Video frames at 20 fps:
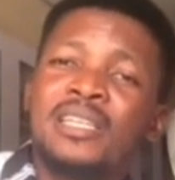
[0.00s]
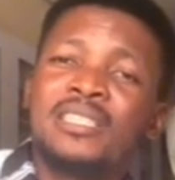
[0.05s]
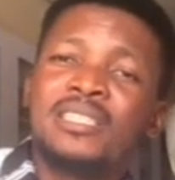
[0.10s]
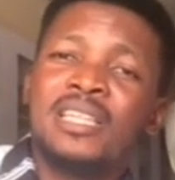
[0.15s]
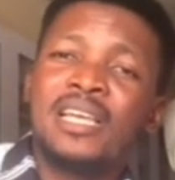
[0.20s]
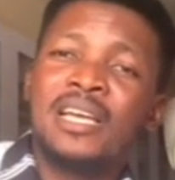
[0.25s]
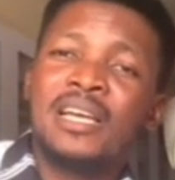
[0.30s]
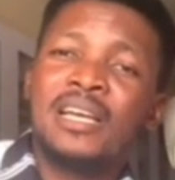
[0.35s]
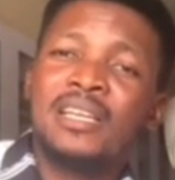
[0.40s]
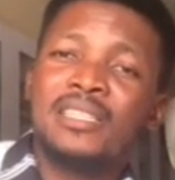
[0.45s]

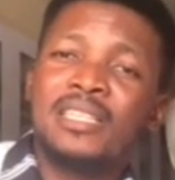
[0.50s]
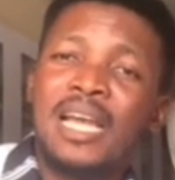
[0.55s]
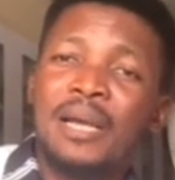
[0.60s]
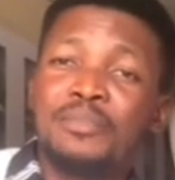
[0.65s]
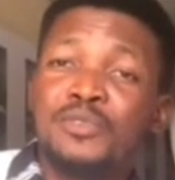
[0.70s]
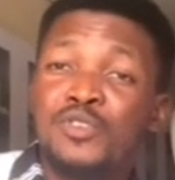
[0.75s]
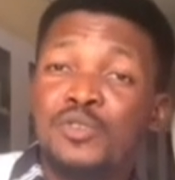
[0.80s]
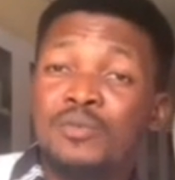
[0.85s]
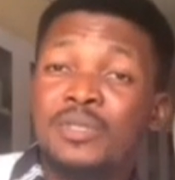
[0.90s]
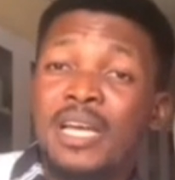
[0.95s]
The type
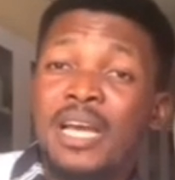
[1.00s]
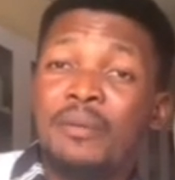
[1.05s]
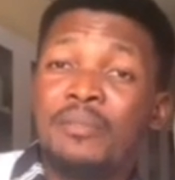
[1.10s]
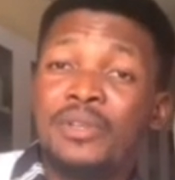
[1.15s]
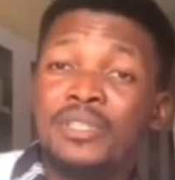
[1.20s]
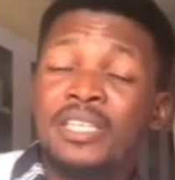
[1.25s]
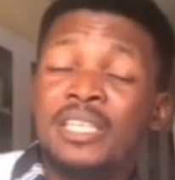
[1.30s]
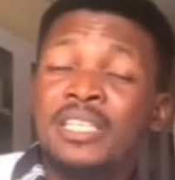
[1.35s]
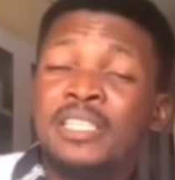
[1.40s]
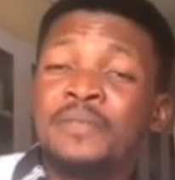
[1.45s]
2
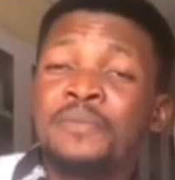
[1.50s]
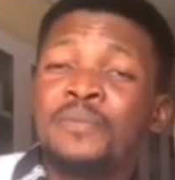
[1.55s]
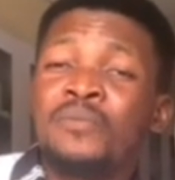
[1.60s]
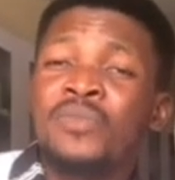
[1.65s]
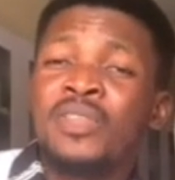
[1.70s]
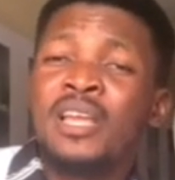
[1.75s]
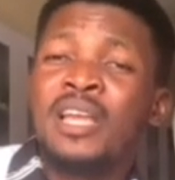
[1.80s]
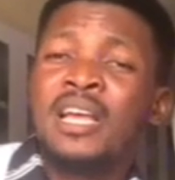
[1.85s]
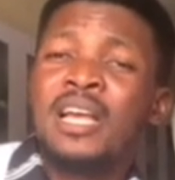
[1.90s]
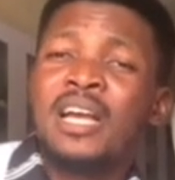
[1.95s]
diabetes
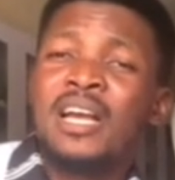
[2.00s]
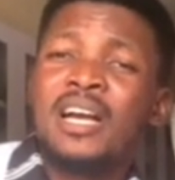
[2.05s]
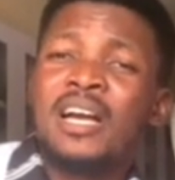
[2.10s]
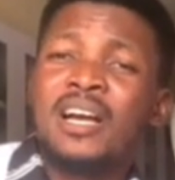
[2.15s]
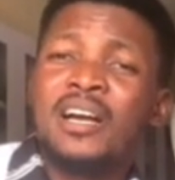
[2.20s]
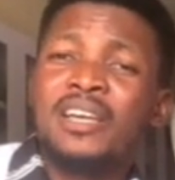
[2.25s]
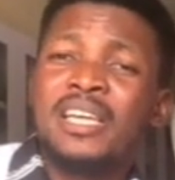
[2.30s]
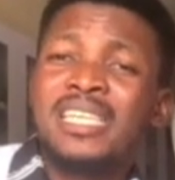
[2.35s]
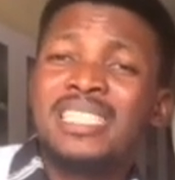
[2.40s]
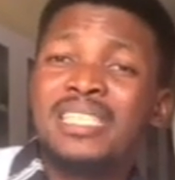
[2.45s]

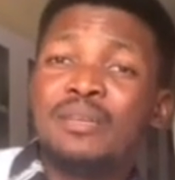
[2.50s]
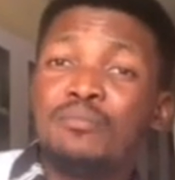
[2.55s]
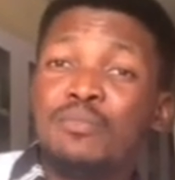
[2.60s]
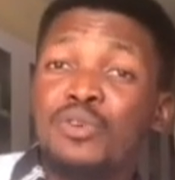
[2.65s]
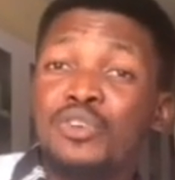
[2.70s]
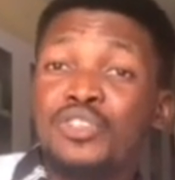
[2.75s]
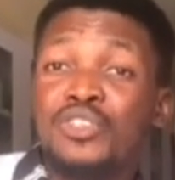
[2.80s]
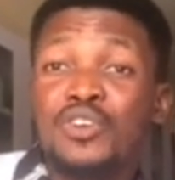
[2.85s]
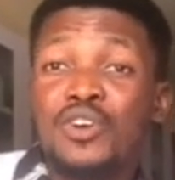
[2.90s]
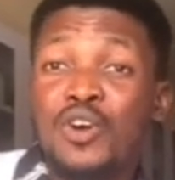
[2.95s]
is the
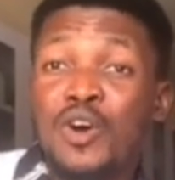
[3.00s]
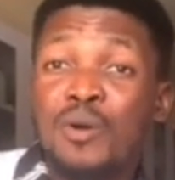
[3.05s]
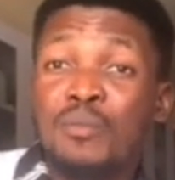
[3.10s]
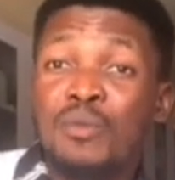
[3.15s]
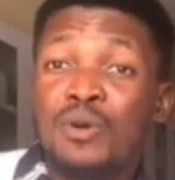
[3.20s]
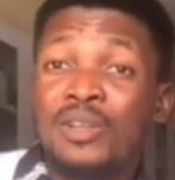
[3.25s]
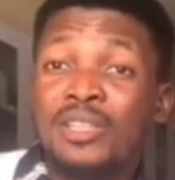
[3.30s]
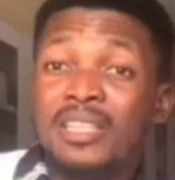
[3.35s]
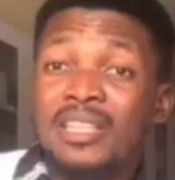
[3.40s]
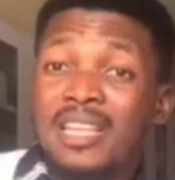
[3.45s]
most
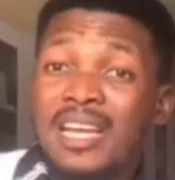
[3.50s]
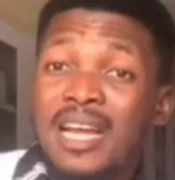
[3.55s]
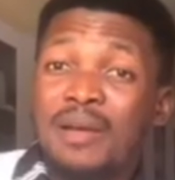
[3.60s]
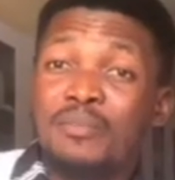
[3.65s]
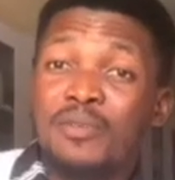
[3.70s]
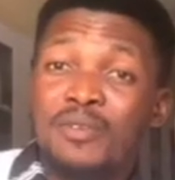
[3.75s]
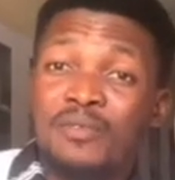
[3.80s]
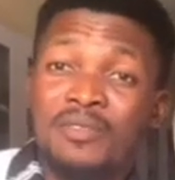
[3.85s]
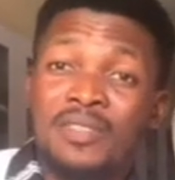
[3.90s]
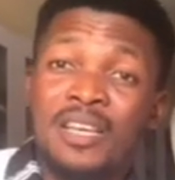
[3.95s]
common type
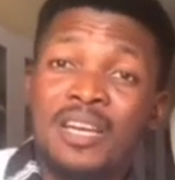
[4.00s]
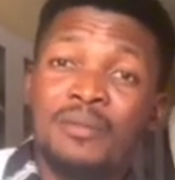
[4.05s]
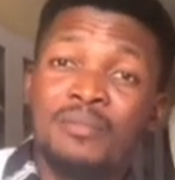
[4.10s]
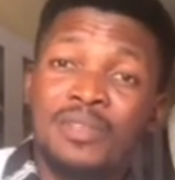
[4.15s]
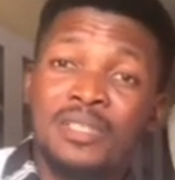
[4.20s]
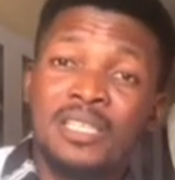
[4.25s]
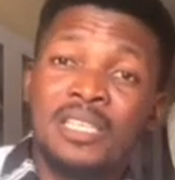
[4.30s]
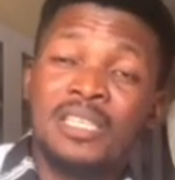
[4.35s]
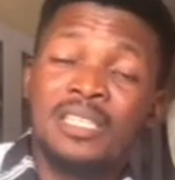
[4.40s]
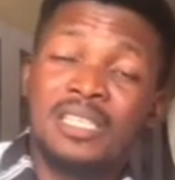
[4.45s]
of
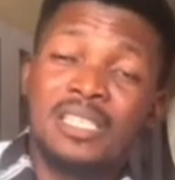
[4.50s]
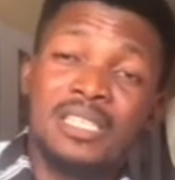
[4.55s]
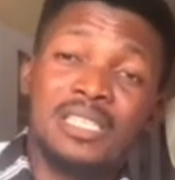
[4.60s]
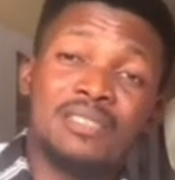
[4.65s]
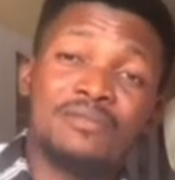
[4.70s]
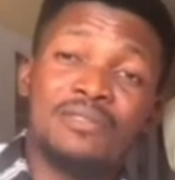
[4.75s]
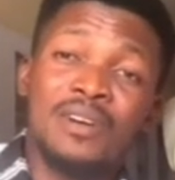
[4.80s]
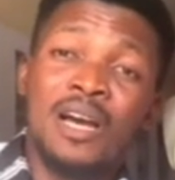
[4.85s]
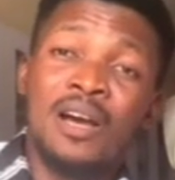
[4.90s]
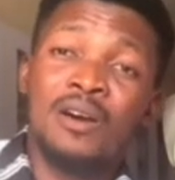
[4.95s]
diabetes. It is
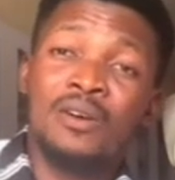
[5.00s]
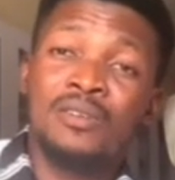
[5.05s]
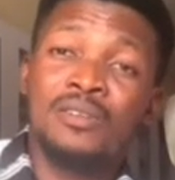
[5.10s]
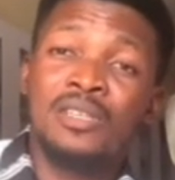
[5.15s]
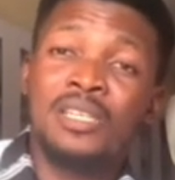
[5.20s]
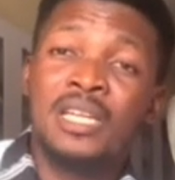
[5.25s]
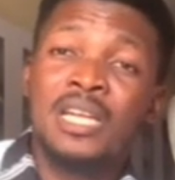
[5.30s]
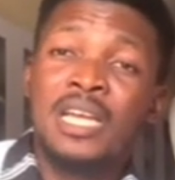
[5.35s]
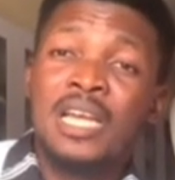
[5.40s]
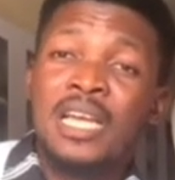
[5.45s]
found
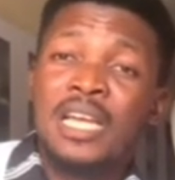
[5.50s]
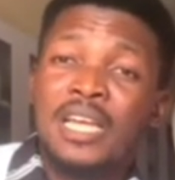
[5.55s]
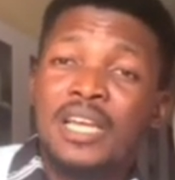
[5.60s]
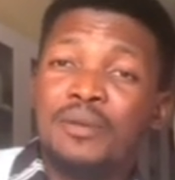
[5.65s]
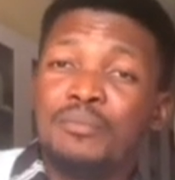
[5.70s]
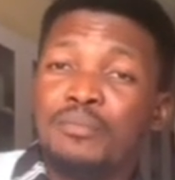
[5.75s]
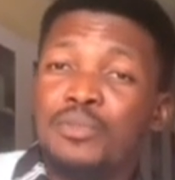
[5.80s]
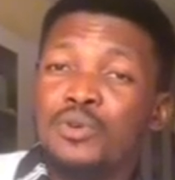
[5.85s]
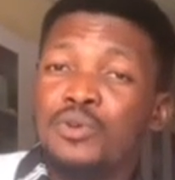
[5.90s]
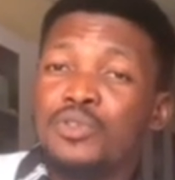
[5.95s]

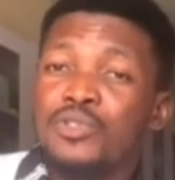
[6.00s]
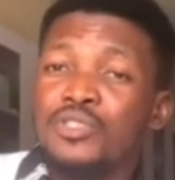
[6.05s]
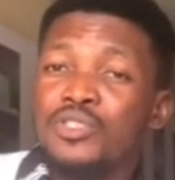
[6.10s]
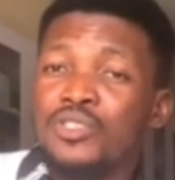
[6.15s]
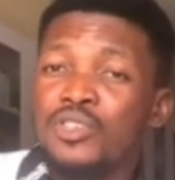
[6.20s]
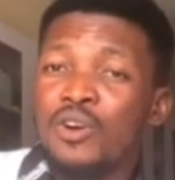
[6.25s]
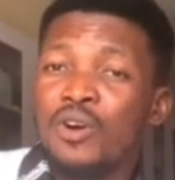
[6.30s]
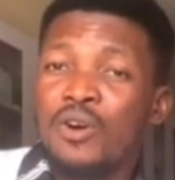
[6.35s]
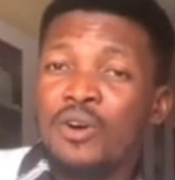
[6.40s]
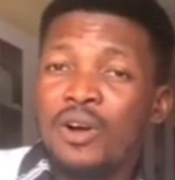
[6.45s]
in both
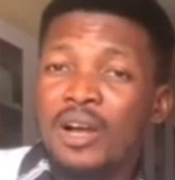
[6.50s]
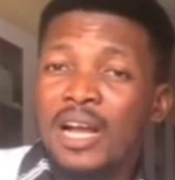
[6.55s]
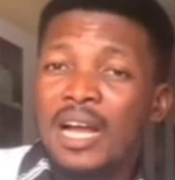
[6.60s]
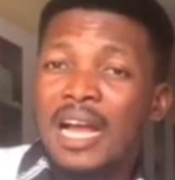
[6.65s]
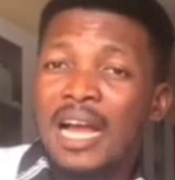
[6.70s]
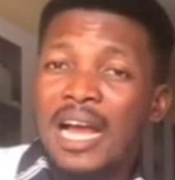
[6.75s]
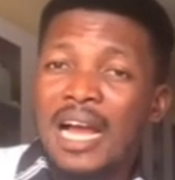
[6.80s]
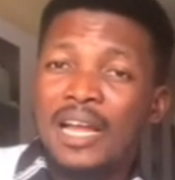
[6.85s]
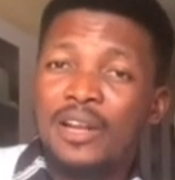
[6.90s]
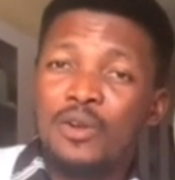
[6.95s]
young
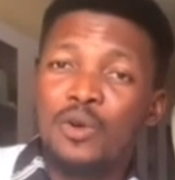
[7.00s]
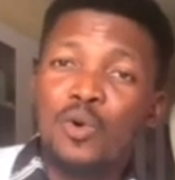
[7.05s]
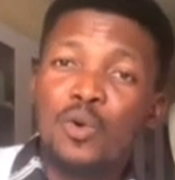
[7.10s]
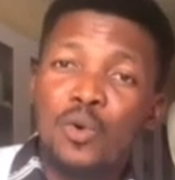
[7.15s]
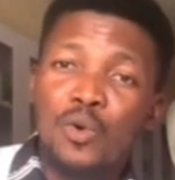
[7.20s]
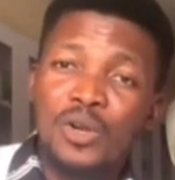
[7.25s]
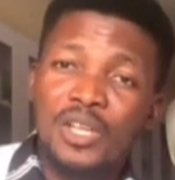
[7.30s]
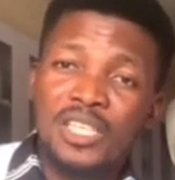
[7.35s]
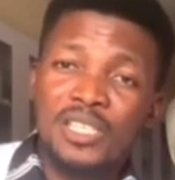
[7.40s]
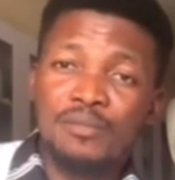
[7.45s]
and
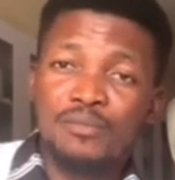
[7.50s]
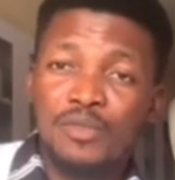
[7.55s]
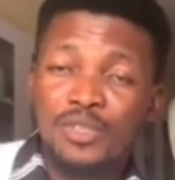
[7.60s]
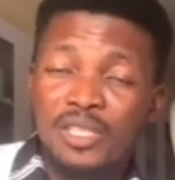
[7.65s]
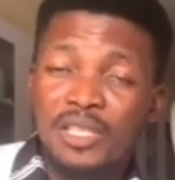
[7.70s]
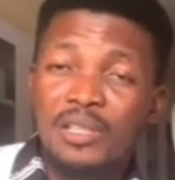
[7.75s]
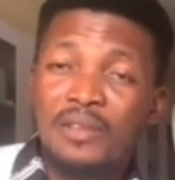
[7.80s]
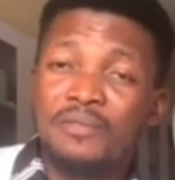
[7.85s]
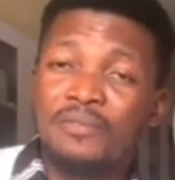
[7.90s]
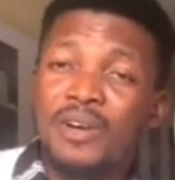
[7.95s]
old. It's
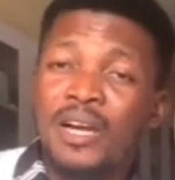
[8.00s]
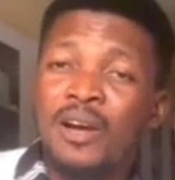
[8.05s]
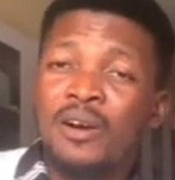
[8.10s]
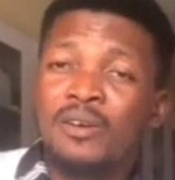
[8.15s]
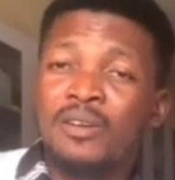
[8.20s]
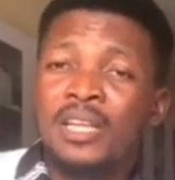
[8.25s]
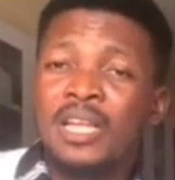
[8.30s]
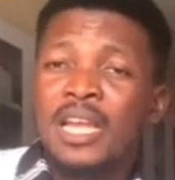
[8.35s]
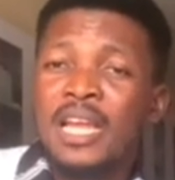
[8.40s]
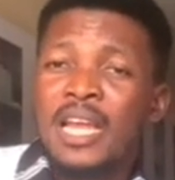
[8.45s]
mostly found
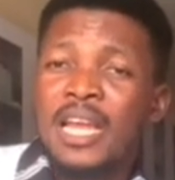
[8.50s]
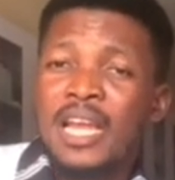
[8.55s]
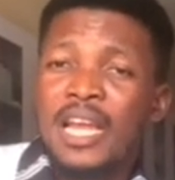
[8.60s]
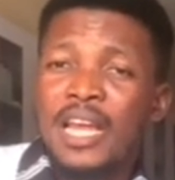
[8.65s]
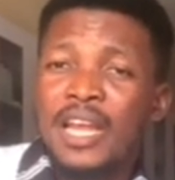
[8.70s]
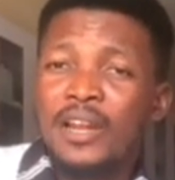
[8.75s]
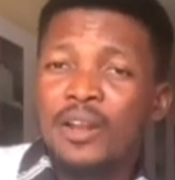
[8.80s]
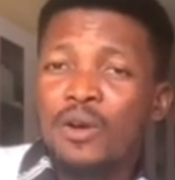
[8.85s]
in